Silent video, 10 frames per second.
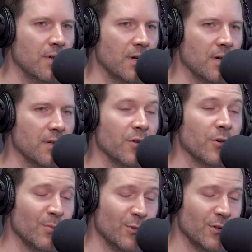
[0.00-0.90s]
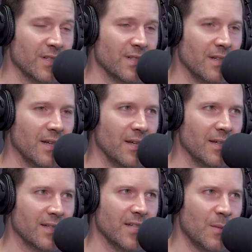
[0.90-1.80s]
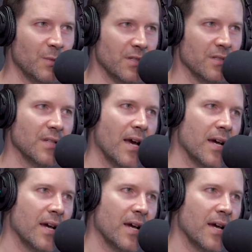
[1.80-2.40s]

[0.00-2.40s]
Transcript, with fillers: uh, notable ex- exceptions,